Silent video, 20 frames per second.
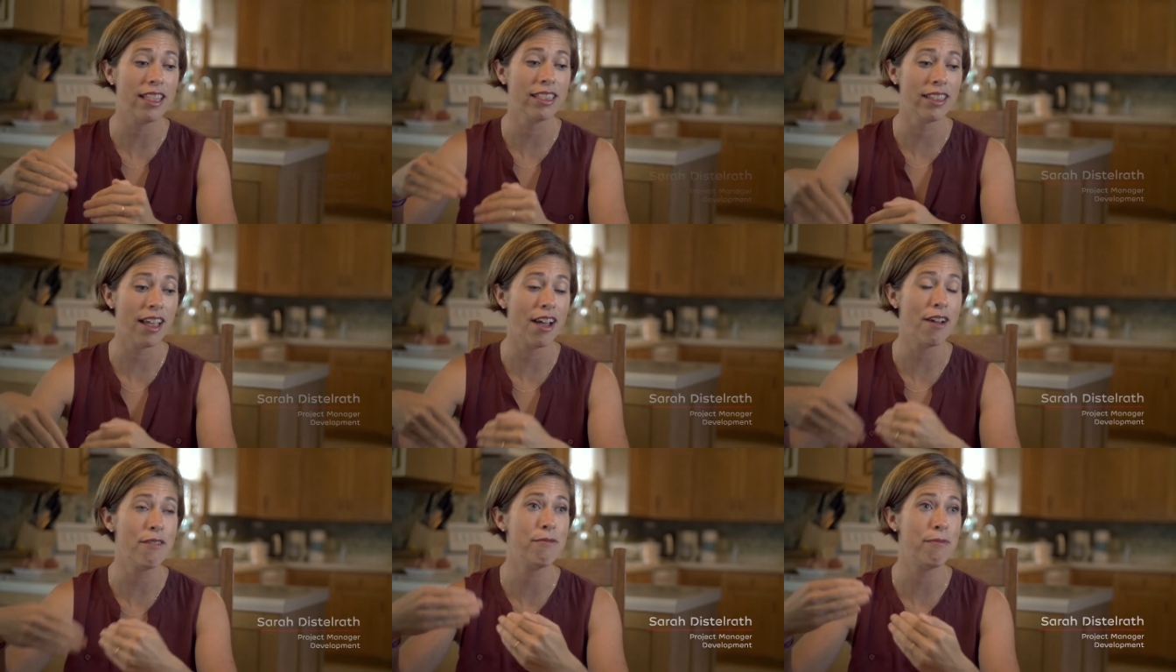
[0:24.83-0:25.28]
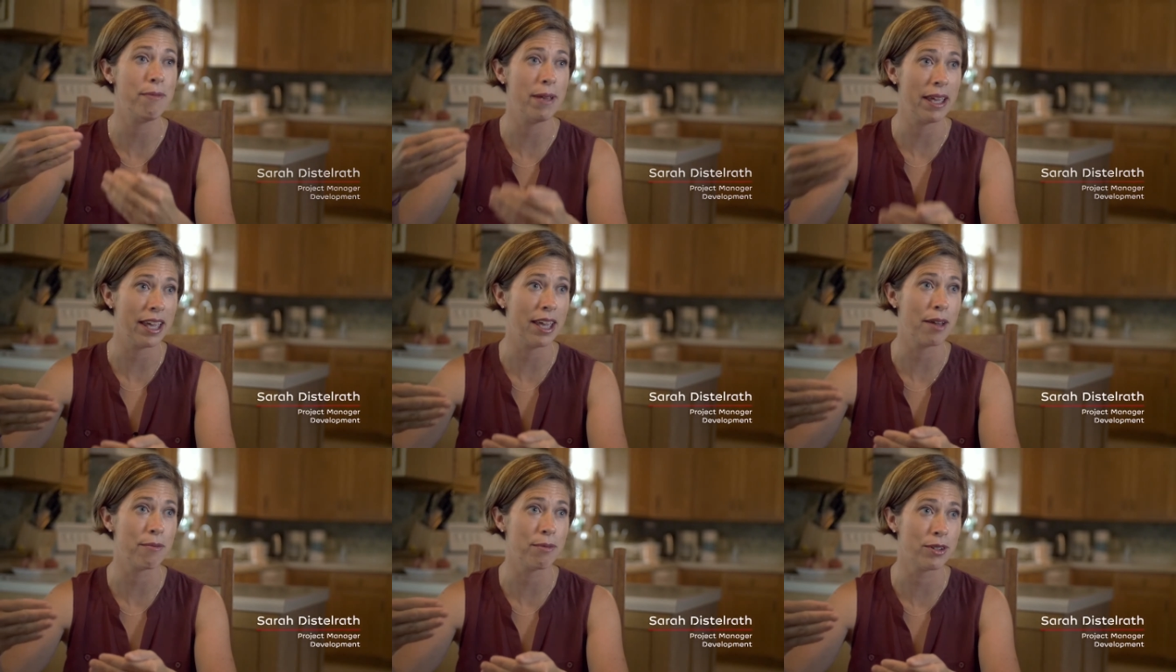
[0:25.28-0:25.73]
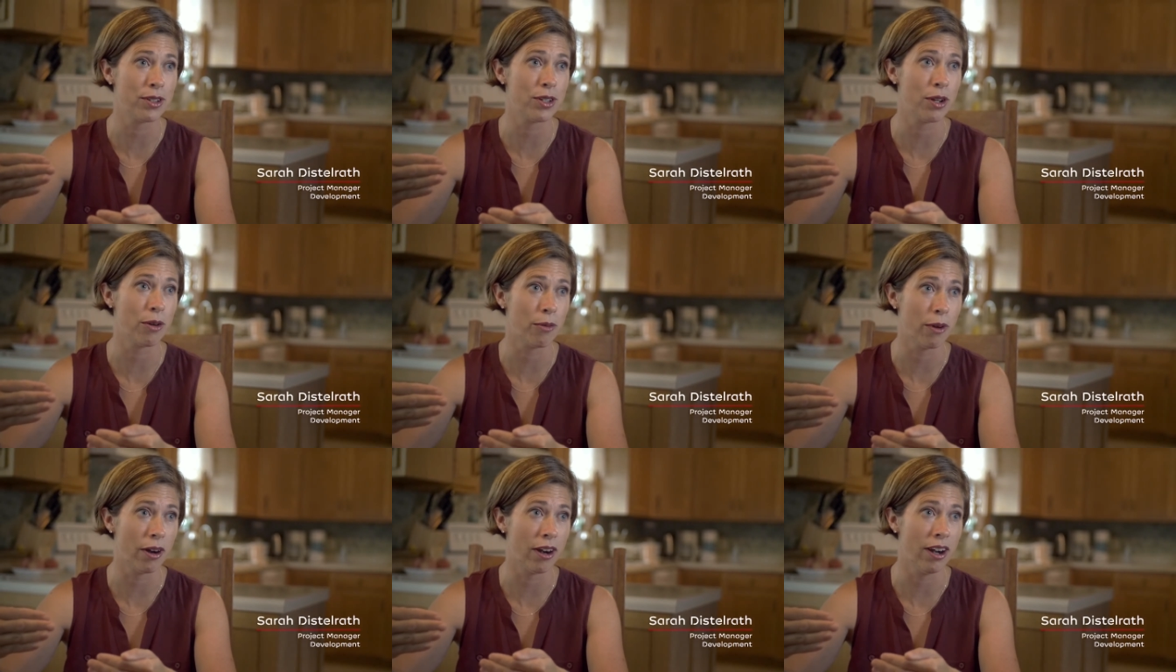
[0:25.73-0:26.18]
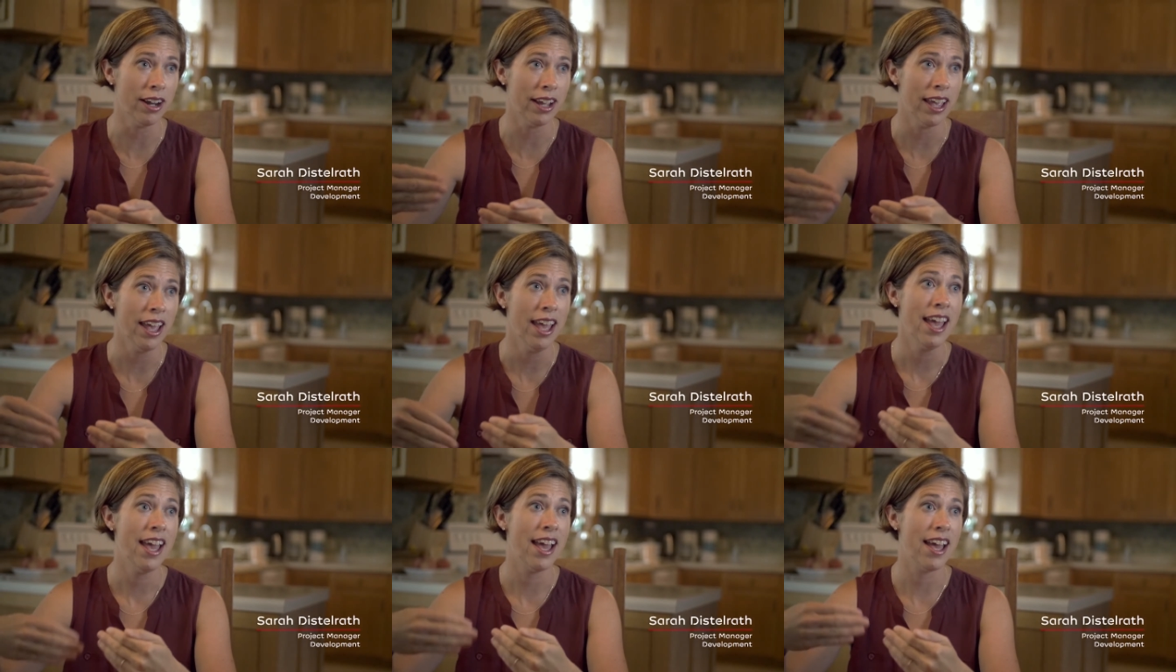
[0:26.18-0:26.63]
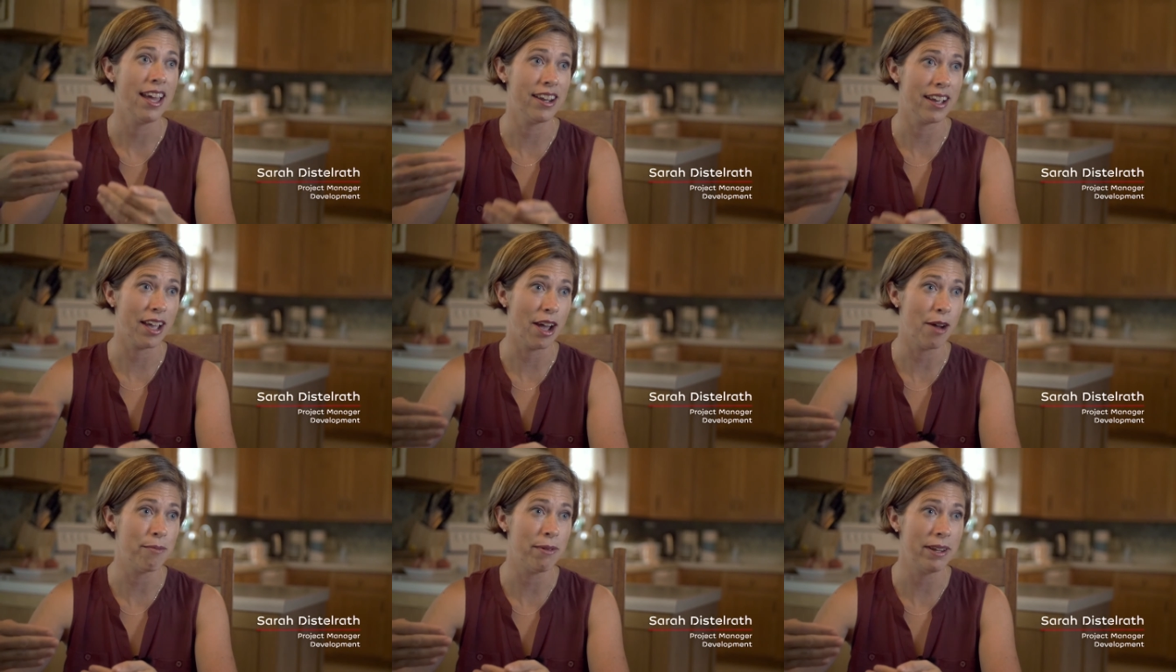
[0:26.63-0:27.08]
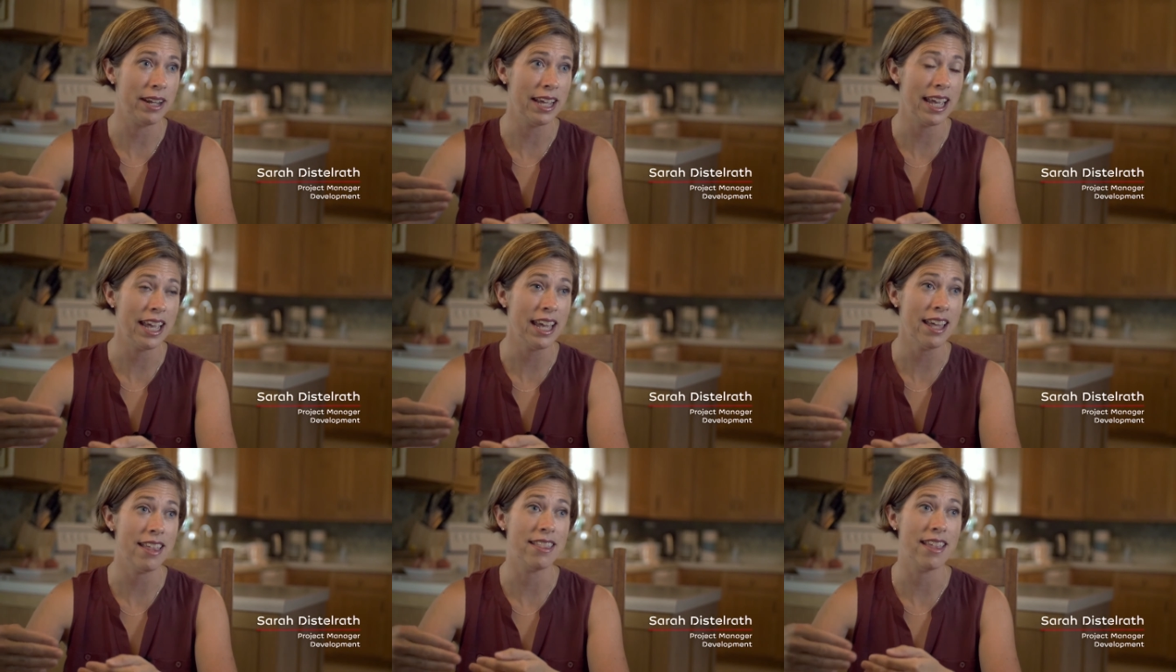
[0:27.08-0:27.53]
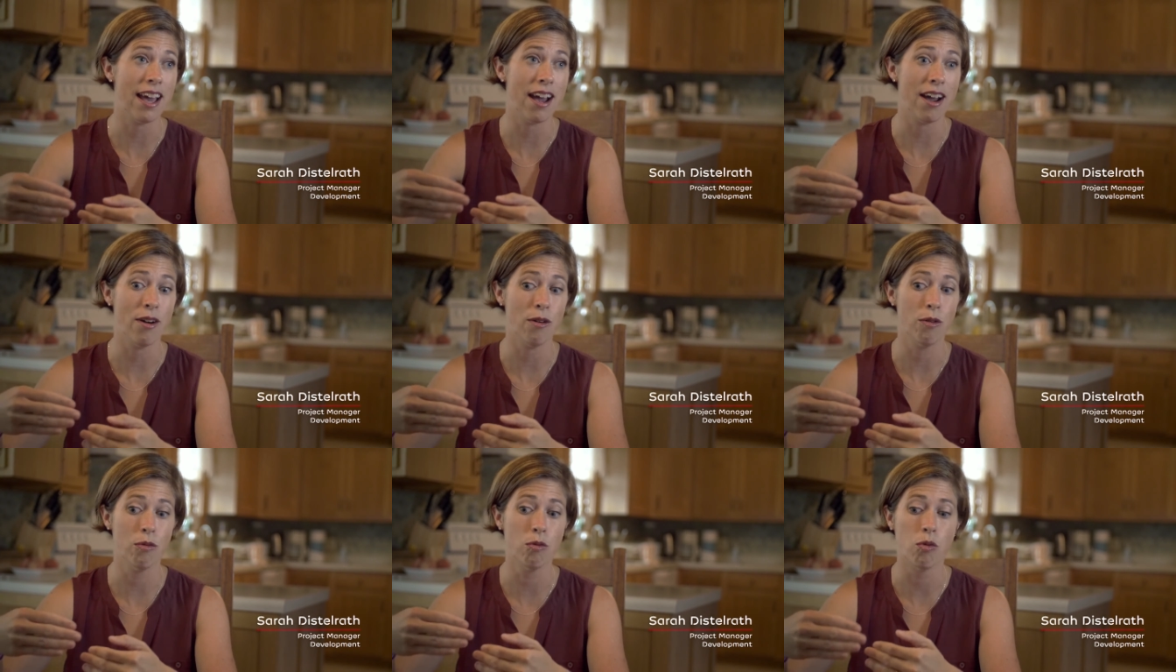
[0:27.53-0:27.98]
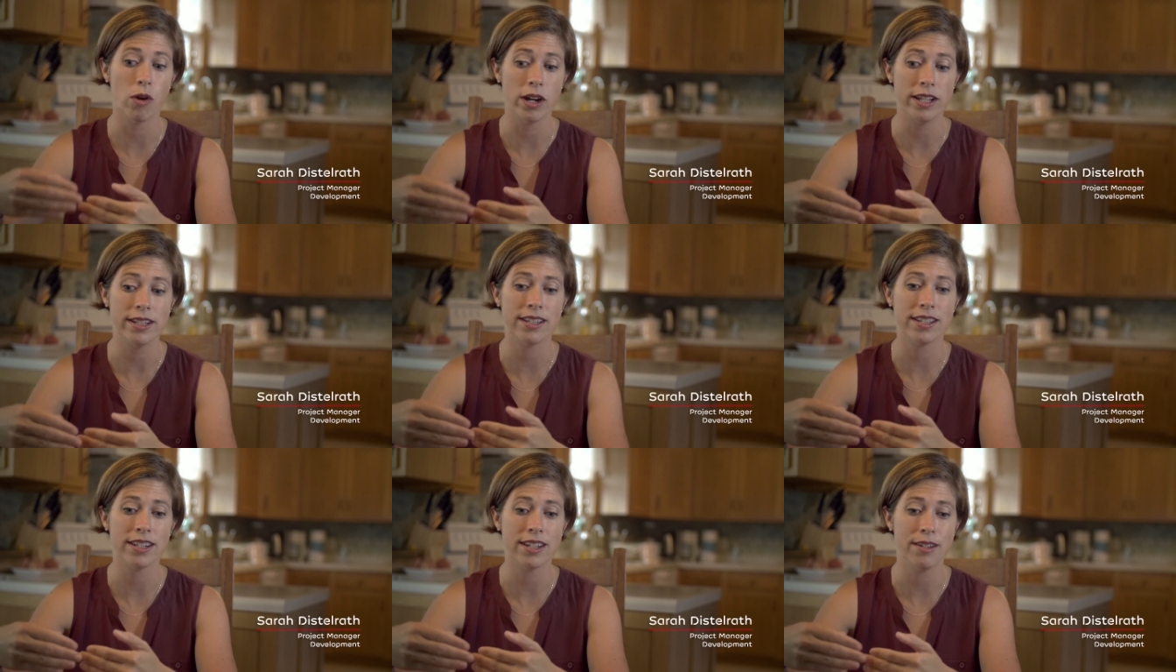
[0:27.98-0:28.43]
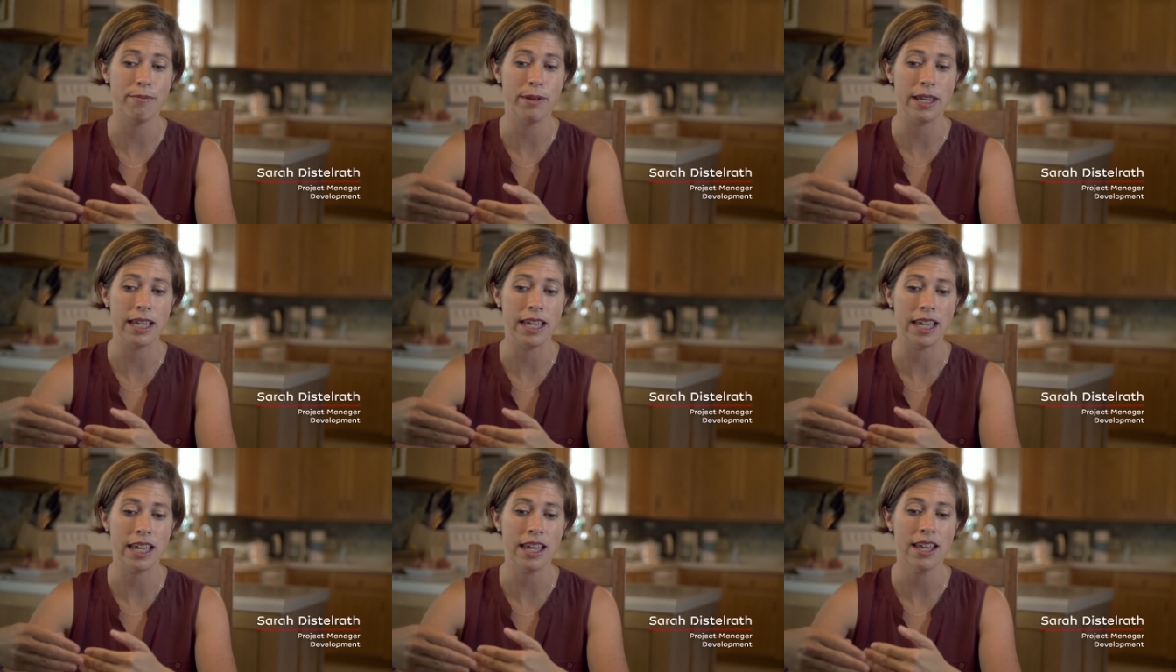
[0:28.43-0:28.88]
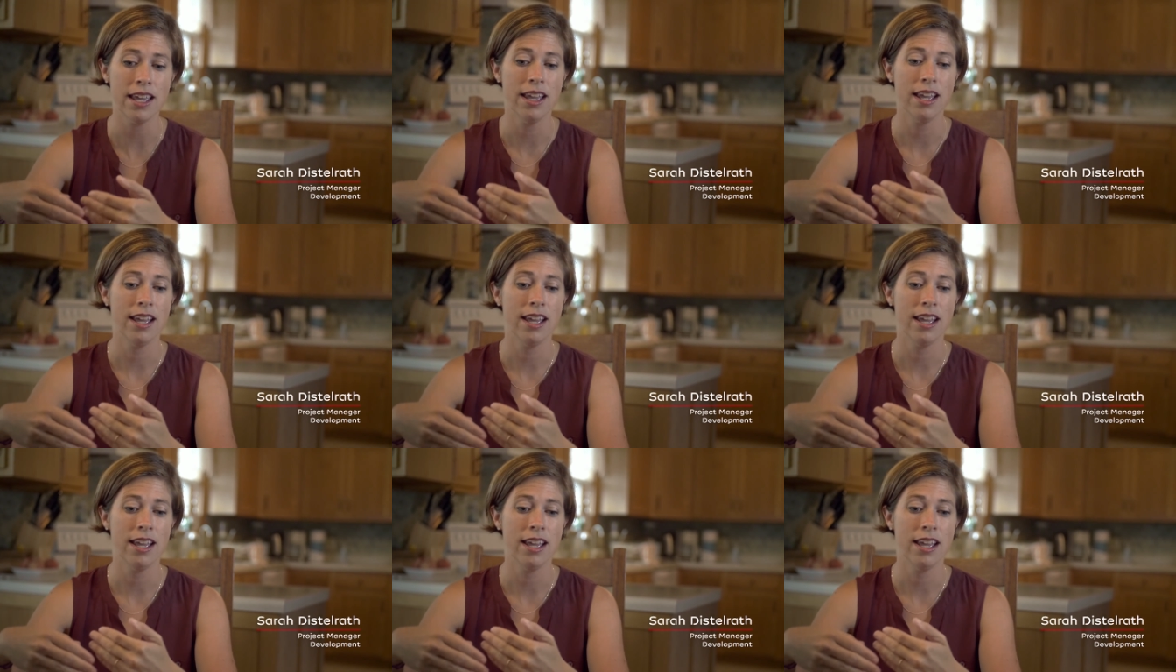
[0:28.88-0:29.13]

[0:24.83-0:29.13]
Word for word: love being able to work at a company that wants to be